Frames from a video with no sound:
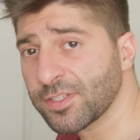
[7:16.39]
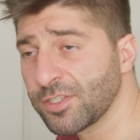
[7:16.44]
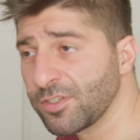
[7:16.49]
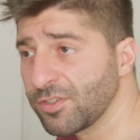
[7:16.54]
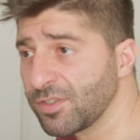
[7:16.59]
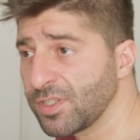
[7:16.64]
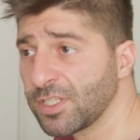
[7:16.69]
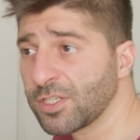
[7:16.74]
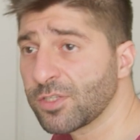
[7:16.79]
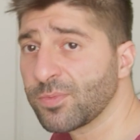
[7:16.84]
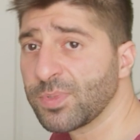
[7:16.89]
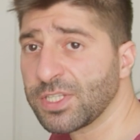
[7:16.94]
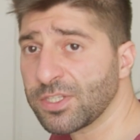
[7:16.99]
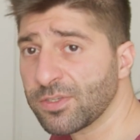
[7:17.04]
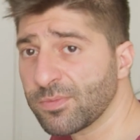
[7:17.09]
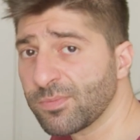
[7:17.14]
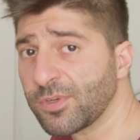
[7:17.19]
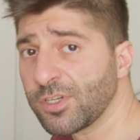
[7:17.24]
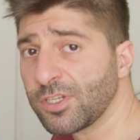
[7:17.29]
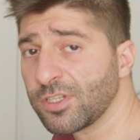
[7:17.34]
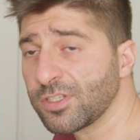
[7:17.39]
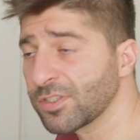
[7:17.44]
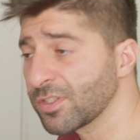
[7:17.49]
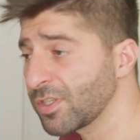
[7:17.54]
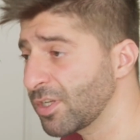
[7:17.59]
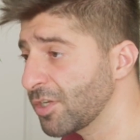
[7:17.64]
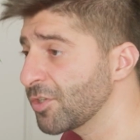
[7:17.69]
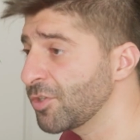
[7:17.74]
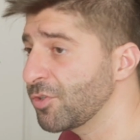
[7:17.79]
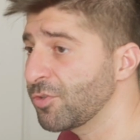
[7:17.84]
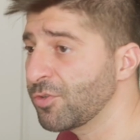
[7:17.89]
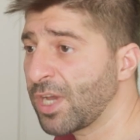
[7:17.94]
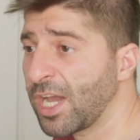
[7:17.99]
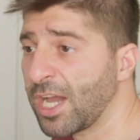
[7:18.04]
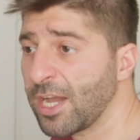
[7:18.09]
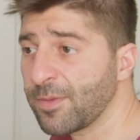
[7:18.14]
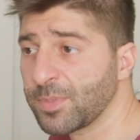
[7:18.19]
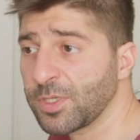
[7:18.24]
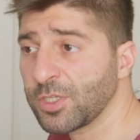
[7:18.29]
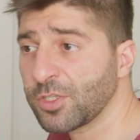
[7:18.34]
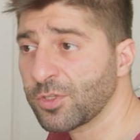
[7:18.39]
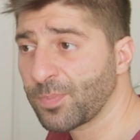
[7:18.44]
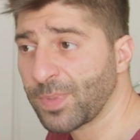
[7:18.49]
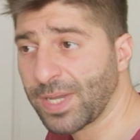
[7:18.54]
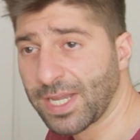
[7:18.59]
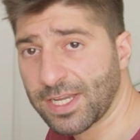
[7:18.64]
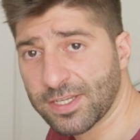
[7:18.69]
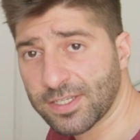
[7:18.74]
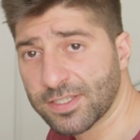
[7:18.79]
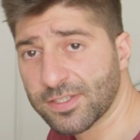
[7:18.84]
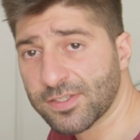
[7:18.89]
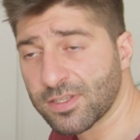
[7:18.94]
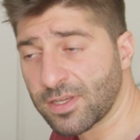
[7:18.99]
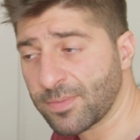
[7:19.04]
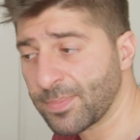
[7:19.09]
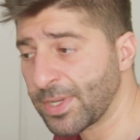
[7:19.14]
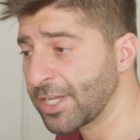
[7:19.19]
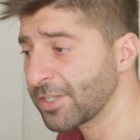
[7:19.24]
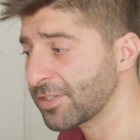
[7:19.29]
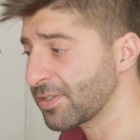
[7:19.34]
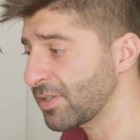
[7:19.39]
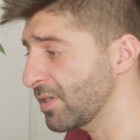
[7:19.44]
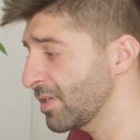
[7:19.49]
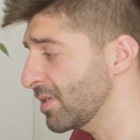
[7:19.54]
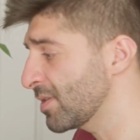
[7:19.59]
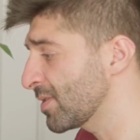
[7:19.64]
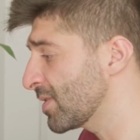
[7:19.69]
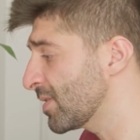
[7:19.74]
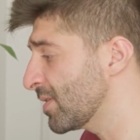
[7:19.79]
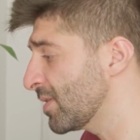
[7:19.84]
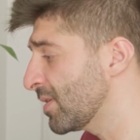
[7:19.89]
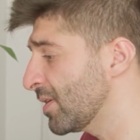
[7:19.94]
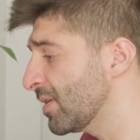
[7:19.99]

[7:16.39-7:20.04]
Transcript: Do you need to be nimble? Are you happy to pack extra batteries?